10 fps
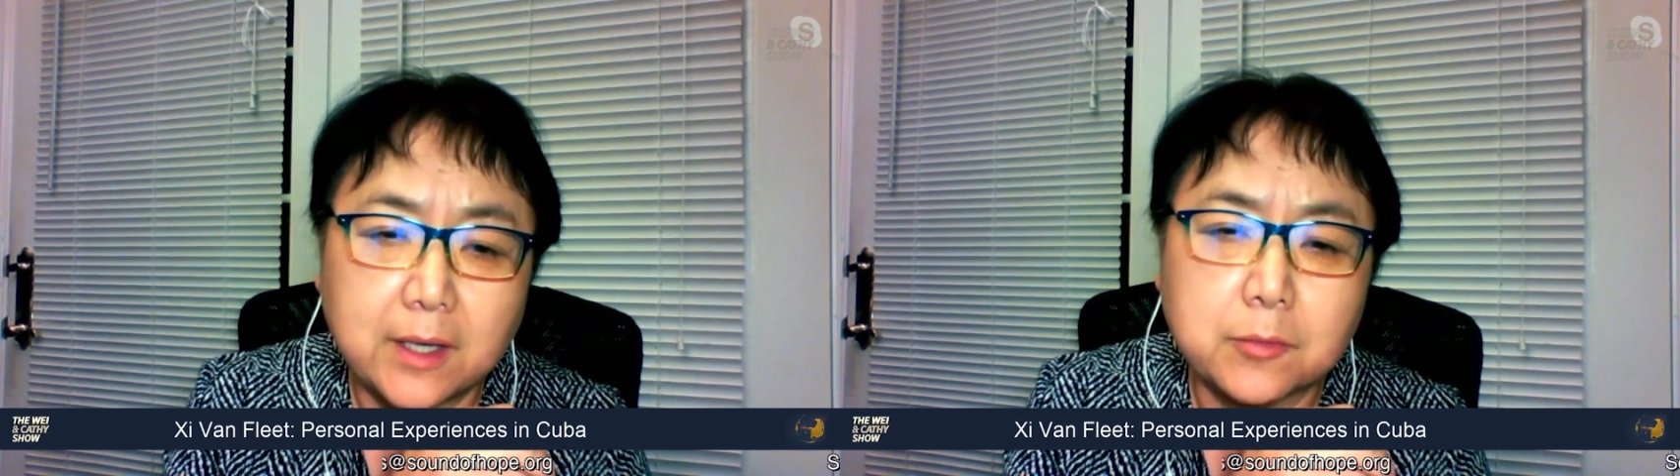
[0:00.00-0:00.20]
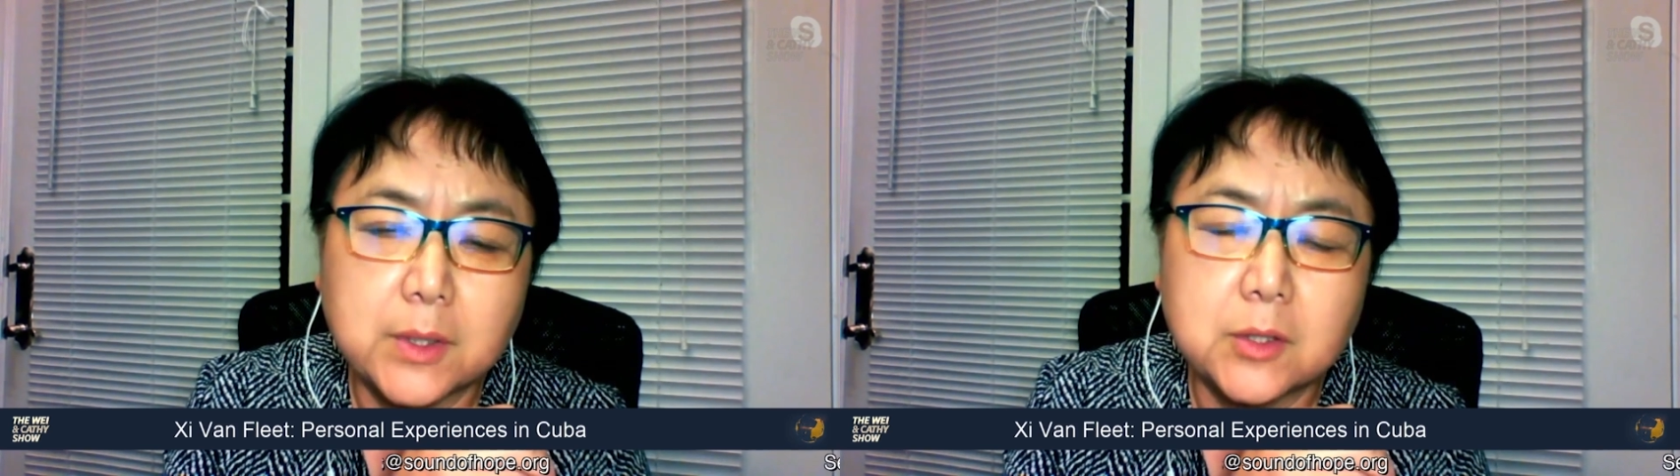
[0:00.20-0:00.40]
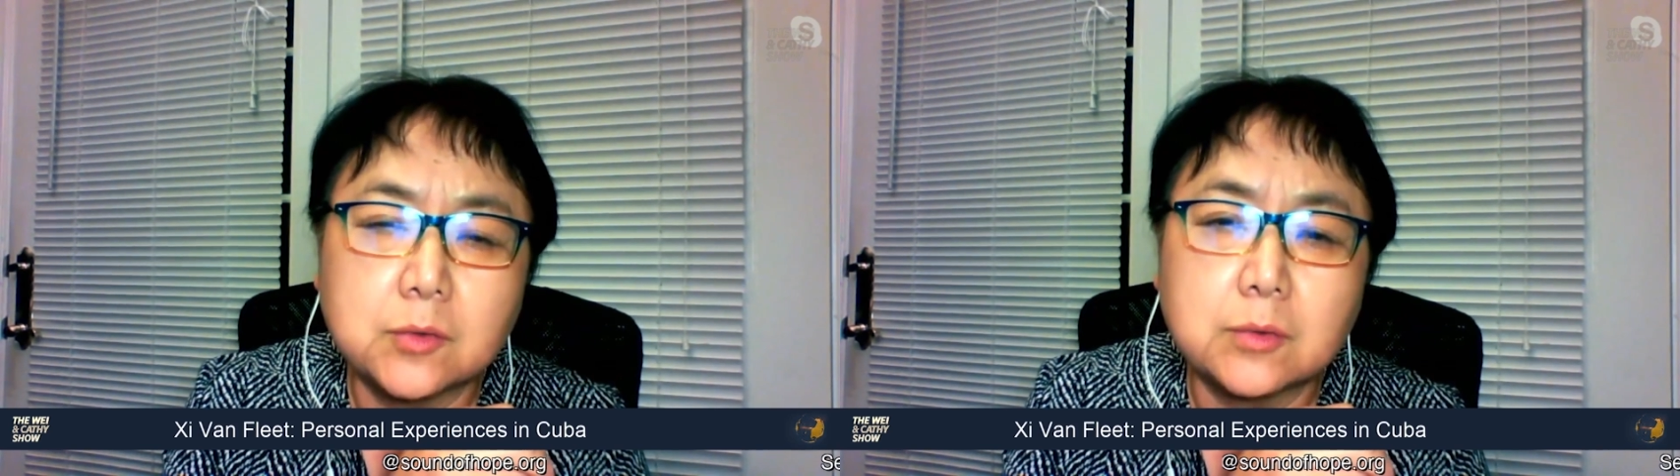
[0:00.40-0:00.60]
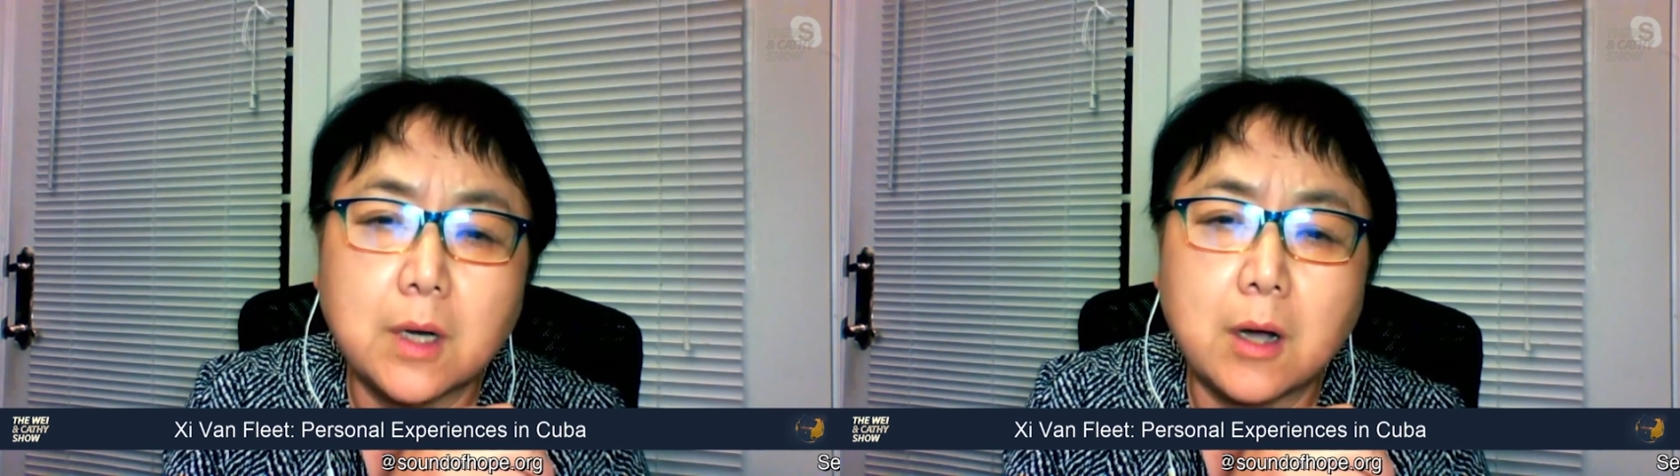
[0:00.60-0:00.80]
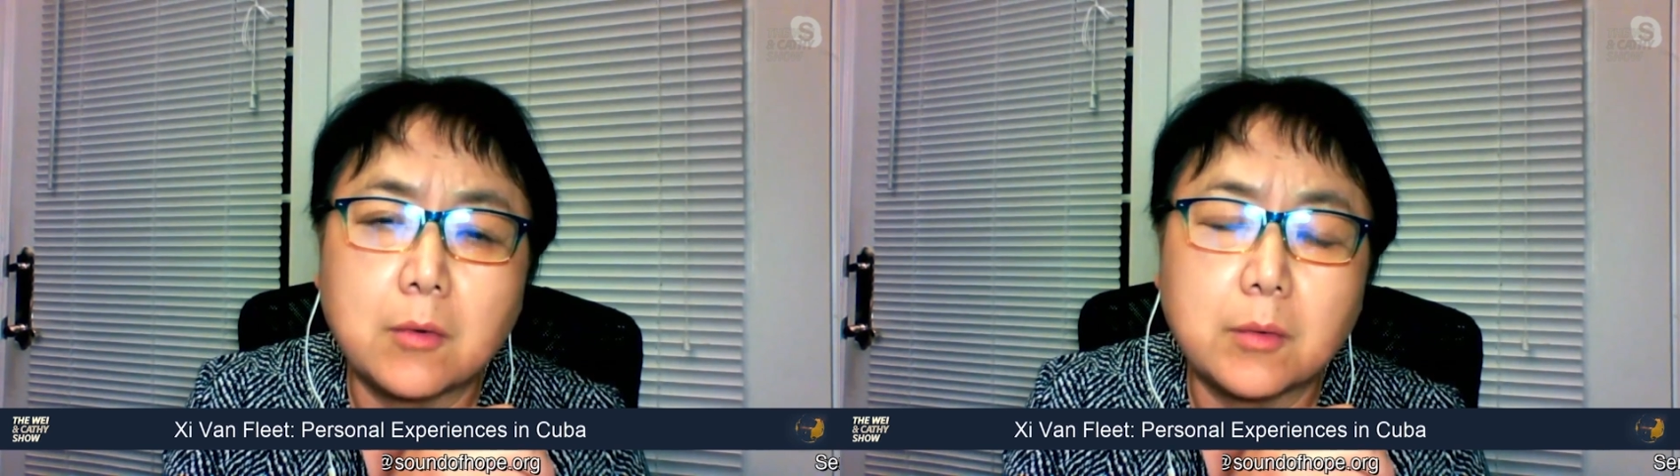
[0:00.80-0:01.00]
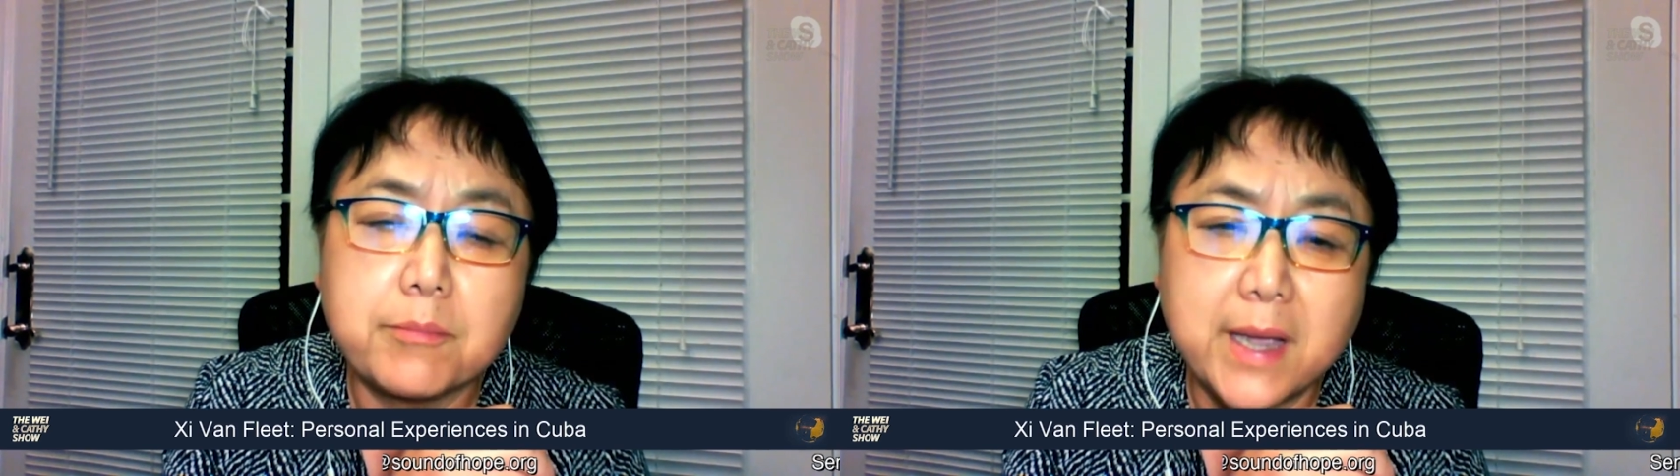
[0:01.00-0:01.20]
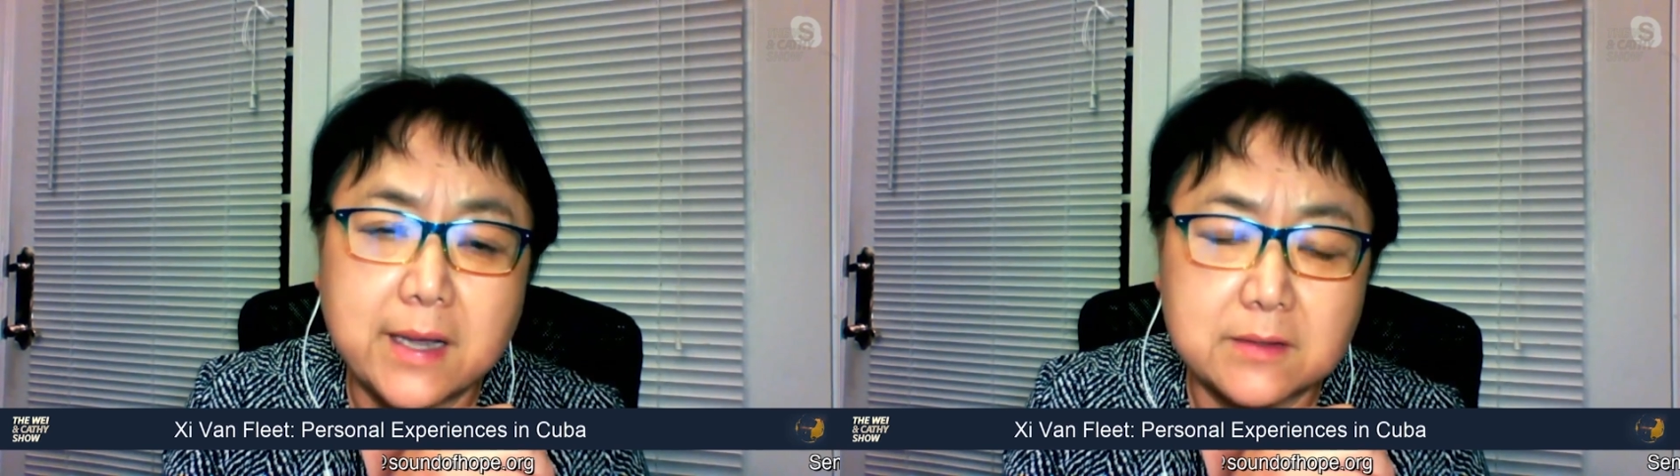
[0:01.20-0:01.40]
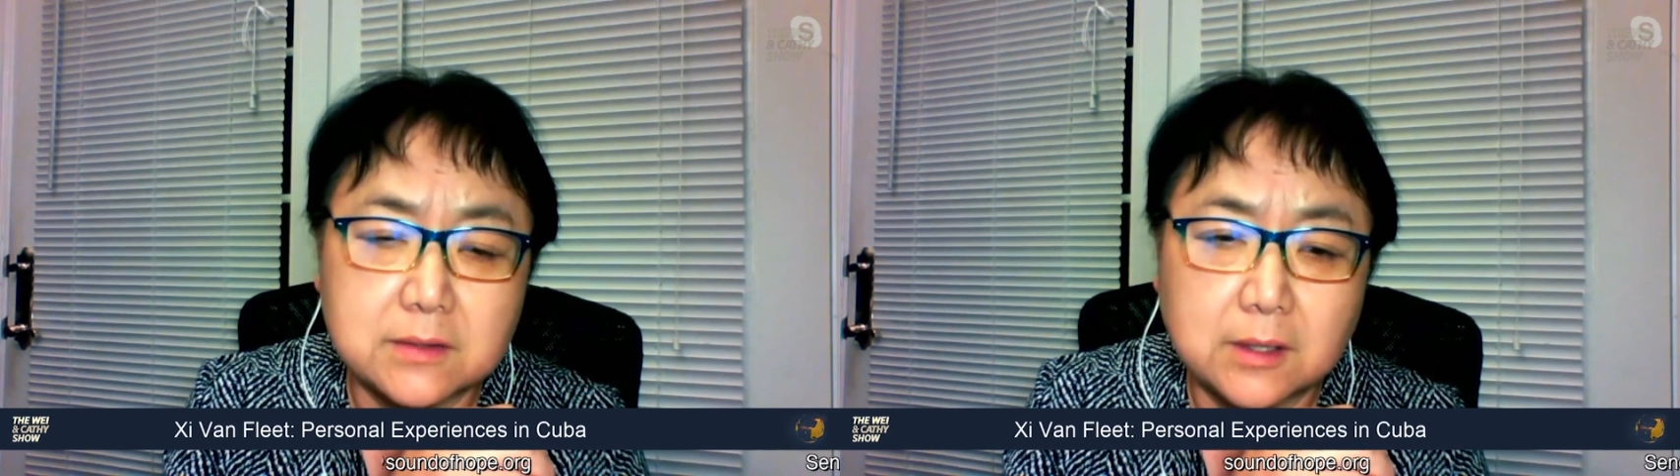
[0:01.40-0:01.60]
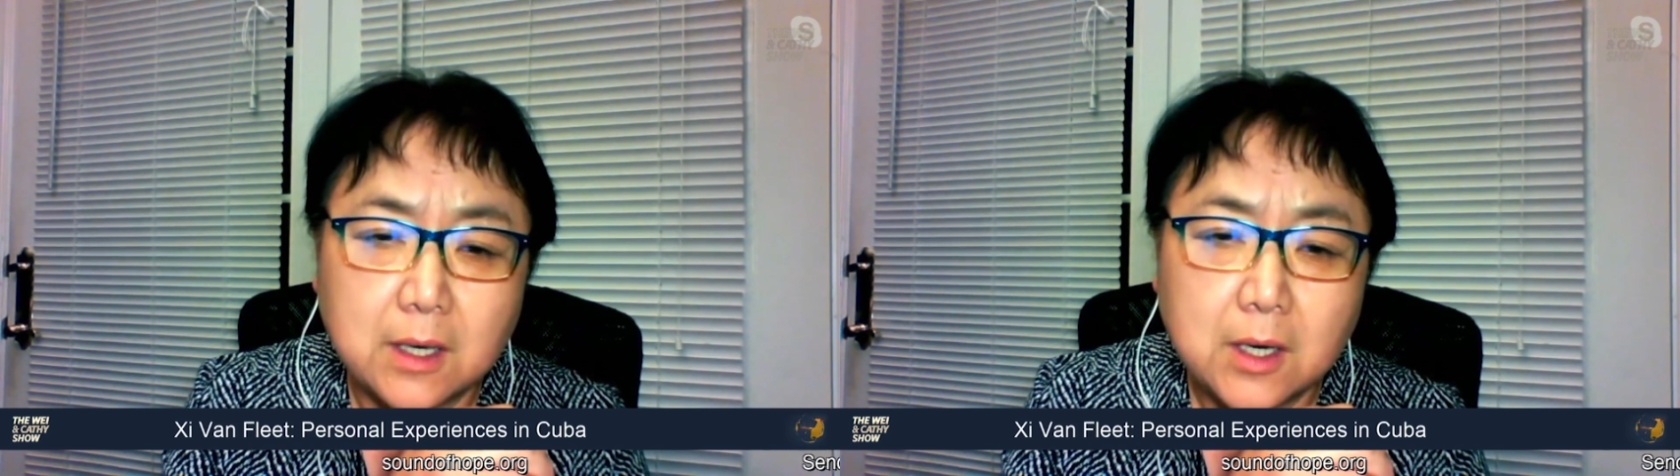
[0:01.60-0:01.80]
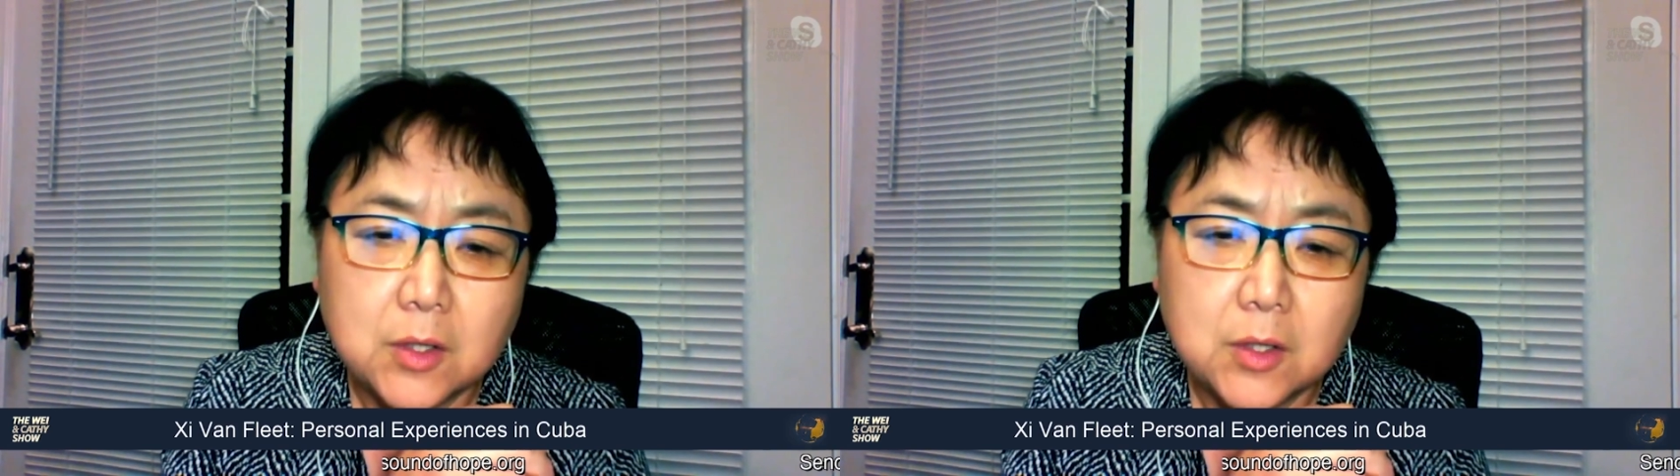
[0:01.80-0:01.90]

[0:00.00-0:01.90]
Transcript: and we do our best